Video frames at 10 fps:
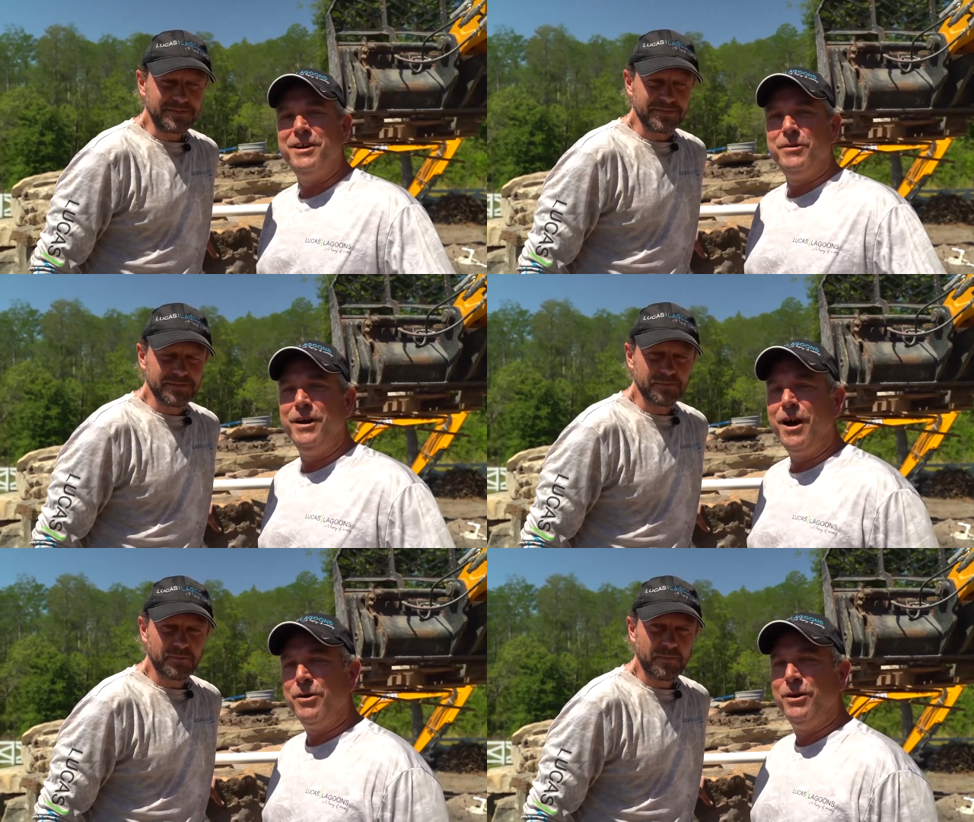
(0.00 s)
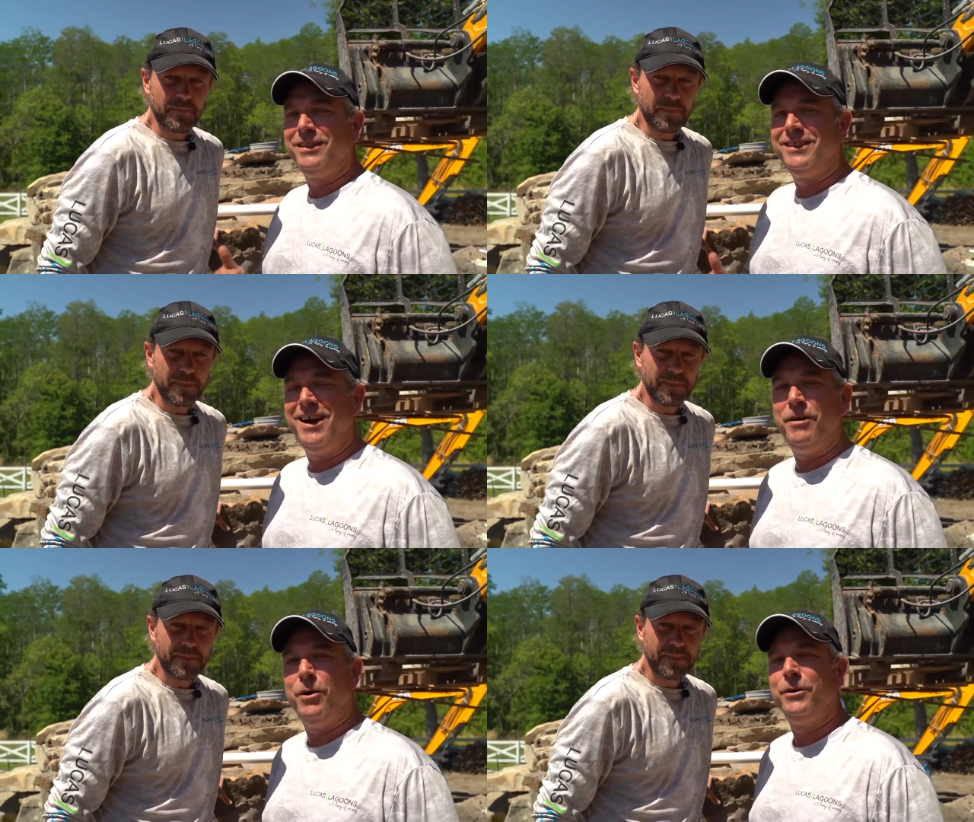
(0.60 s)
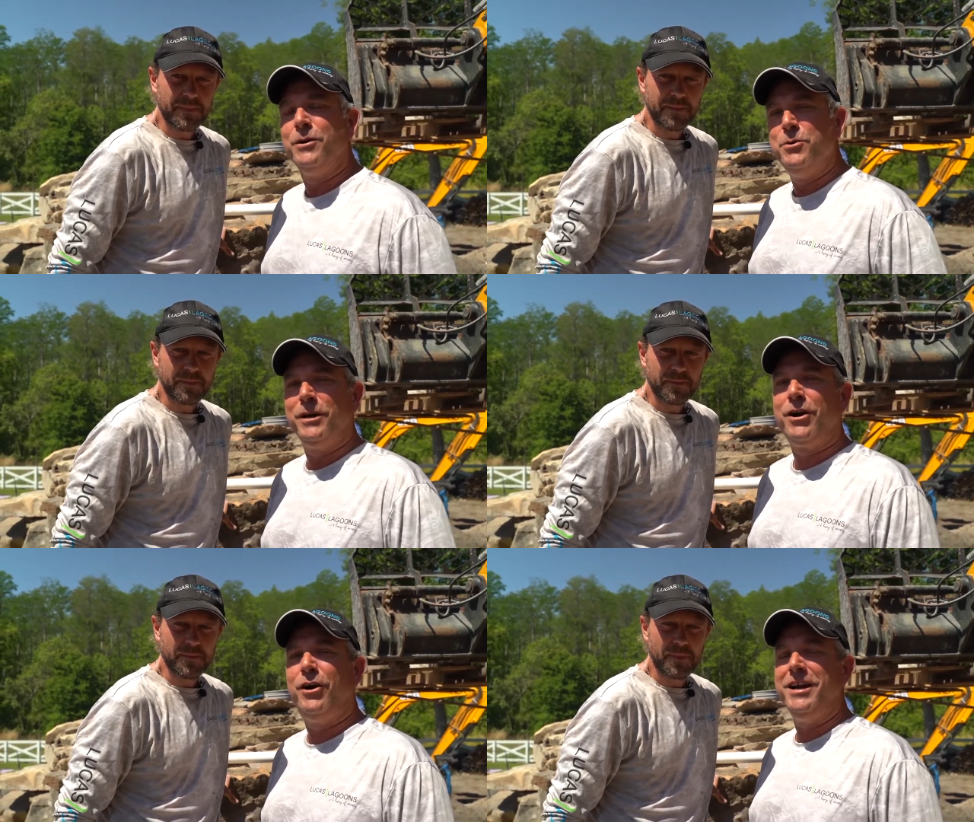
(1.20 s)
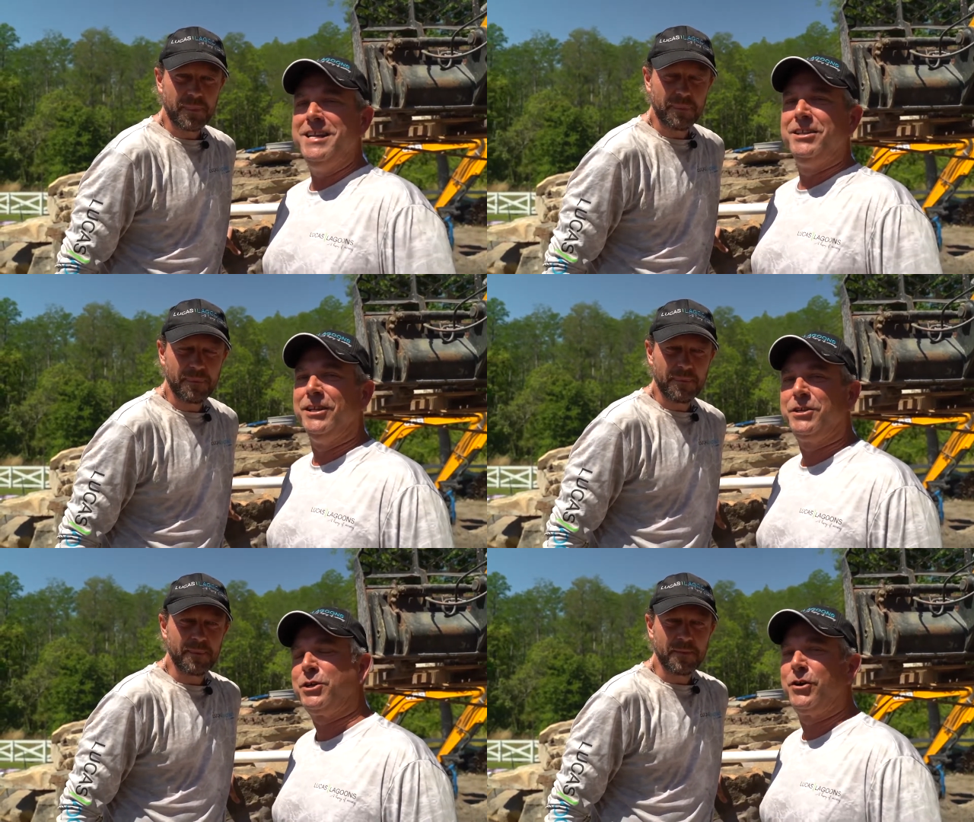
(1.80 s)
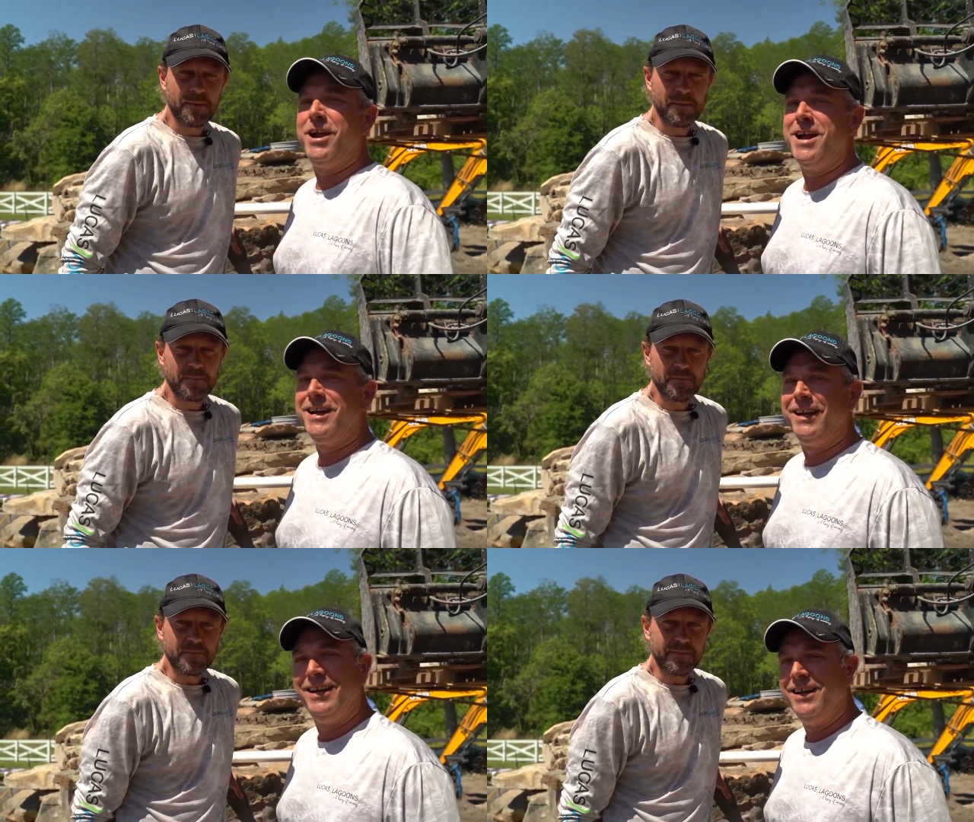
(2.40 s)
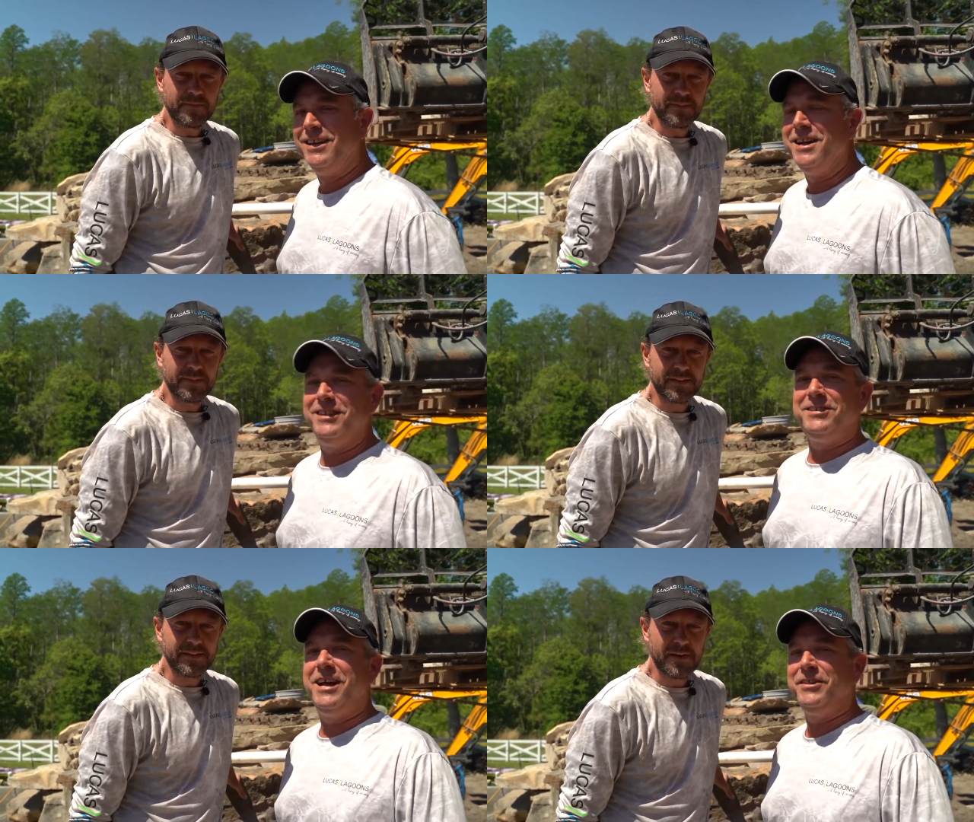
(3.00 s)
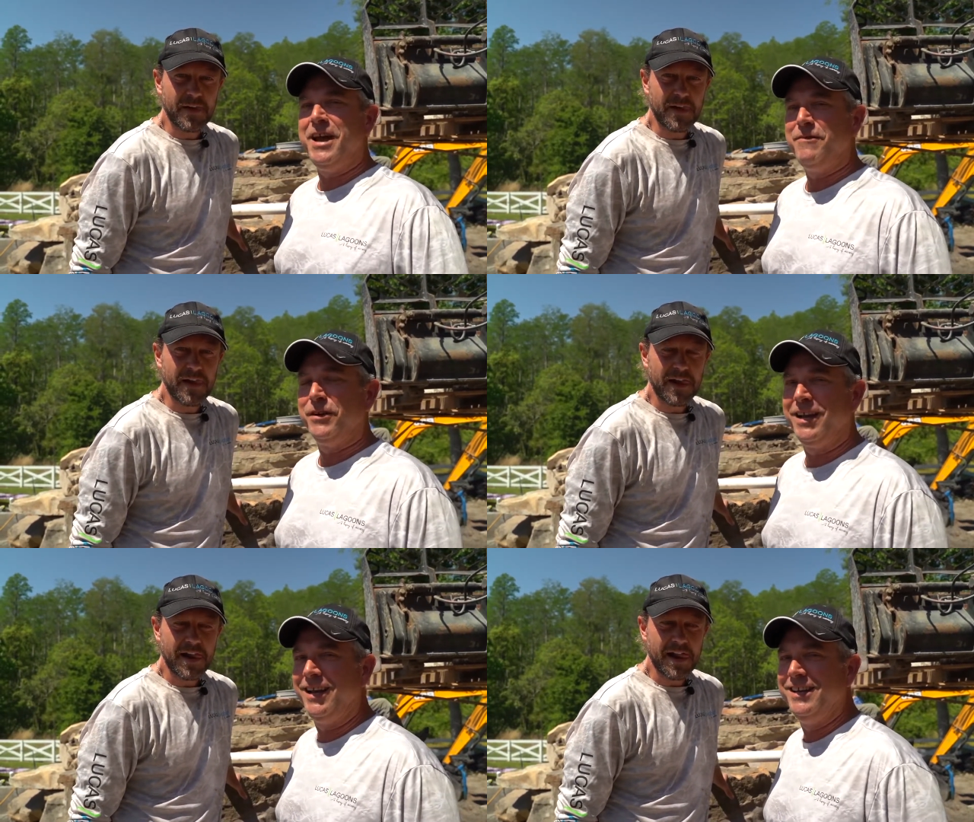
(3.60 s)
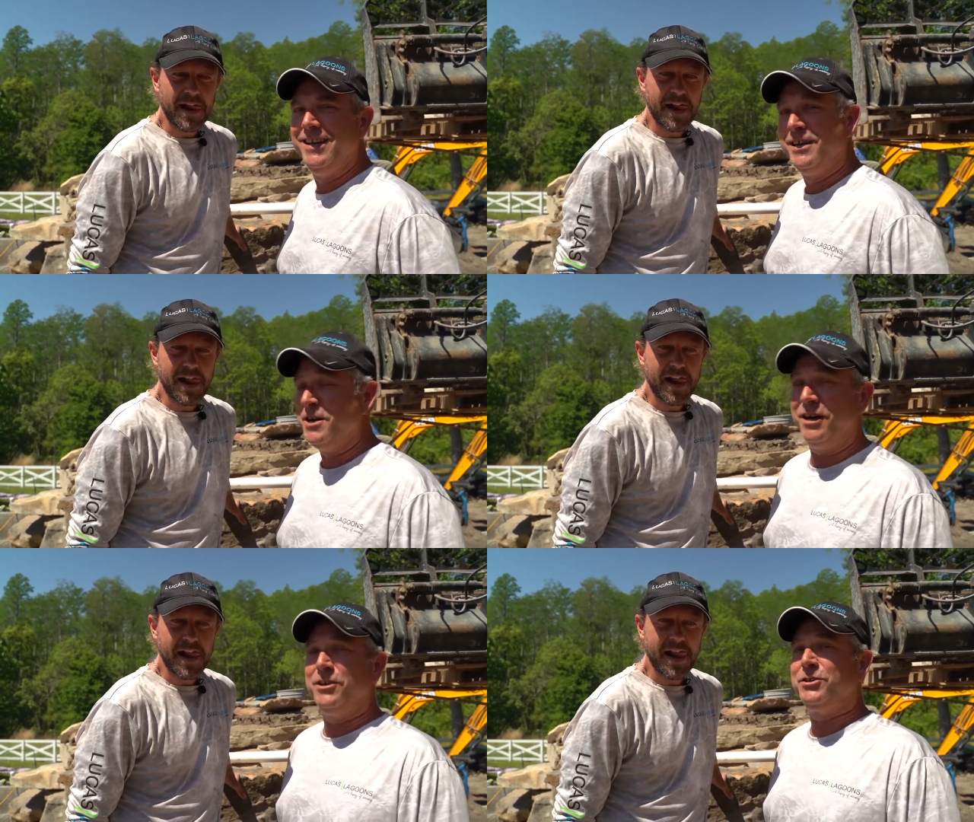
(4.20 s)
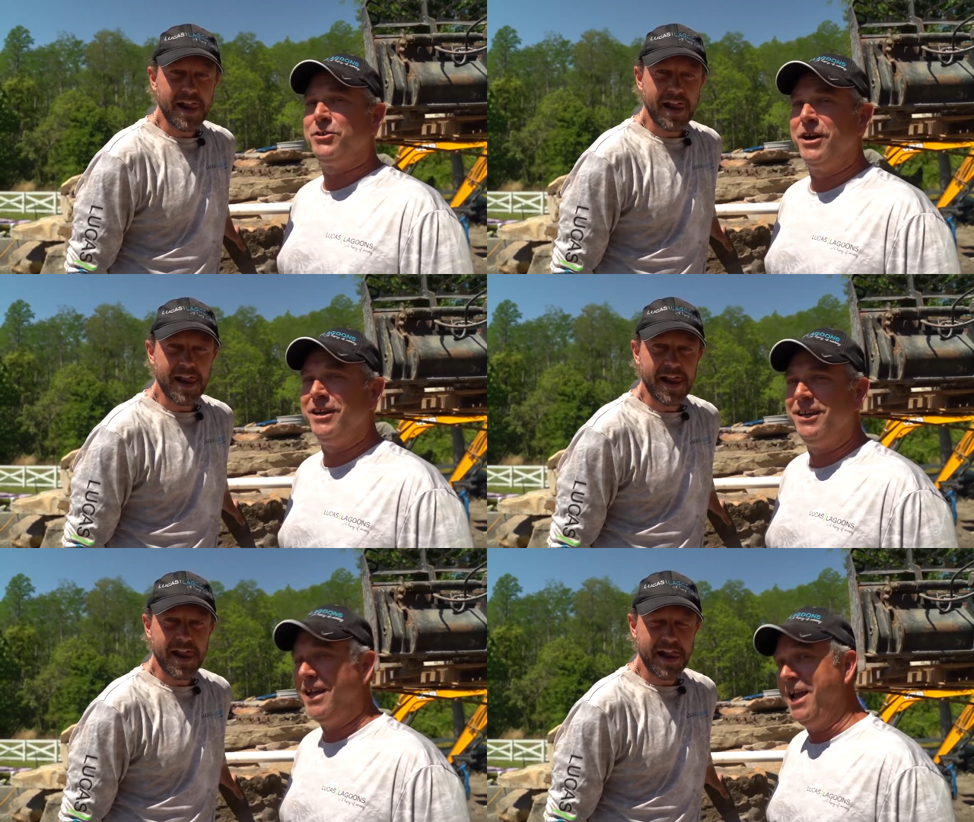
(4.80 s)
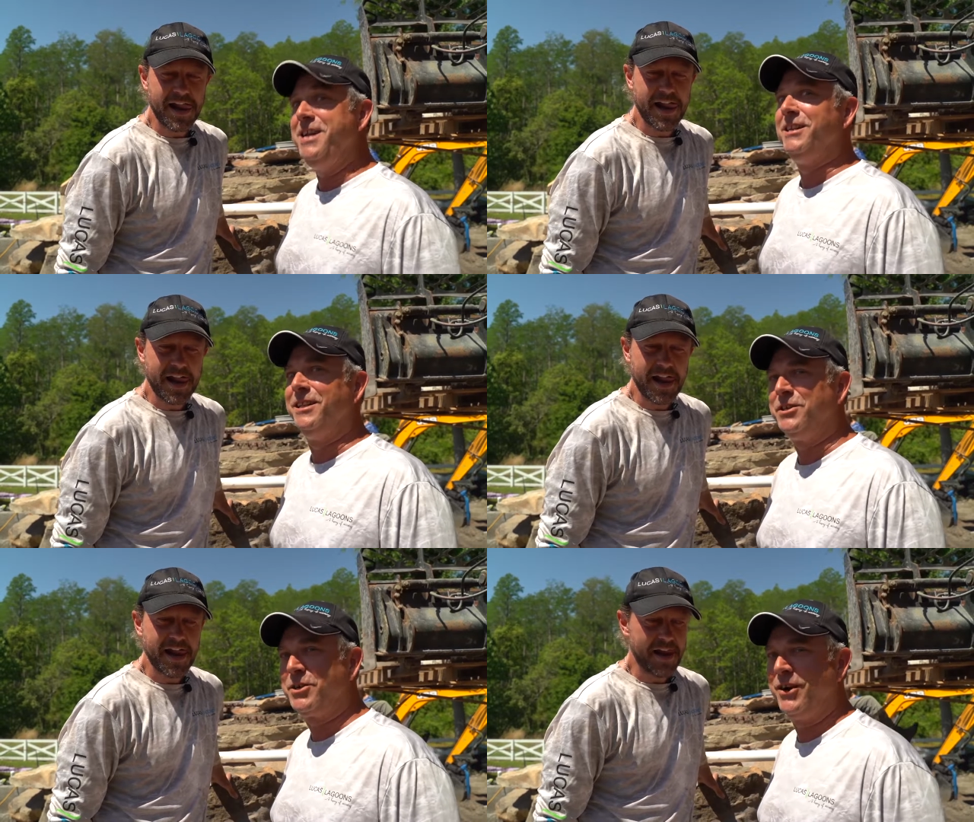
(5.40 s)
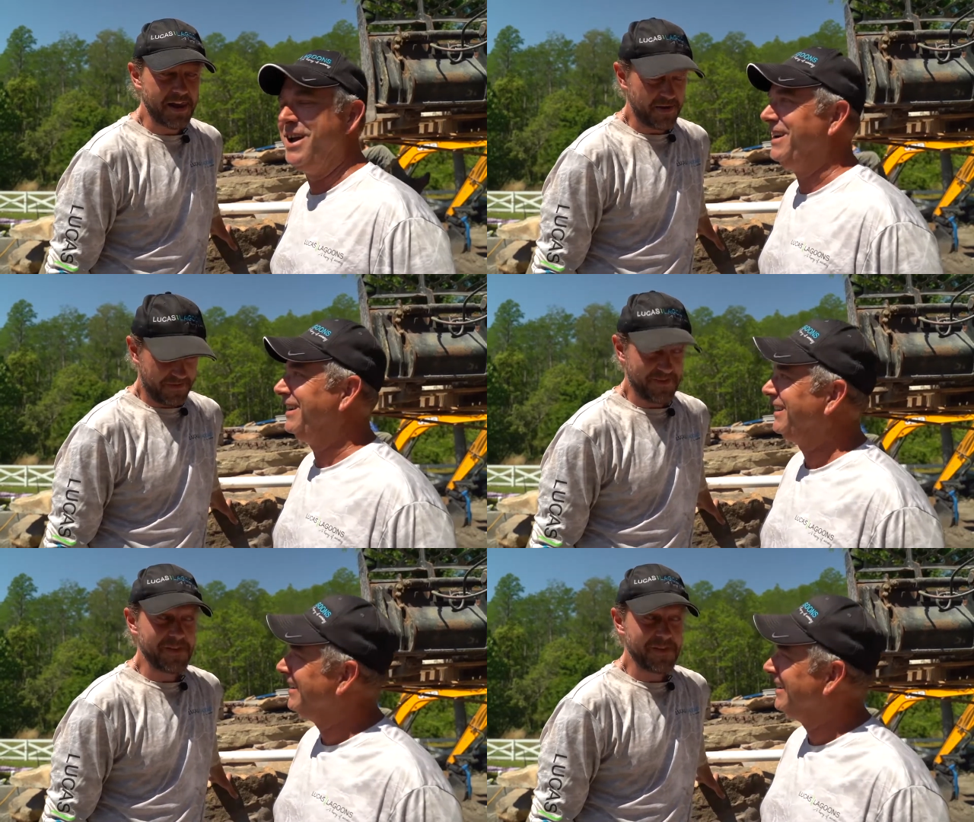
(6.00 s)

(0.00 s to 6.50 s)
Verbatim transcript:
Speaker 1: so here we are with uh, what we call English Craig. Not South African, not Australian, English Craig.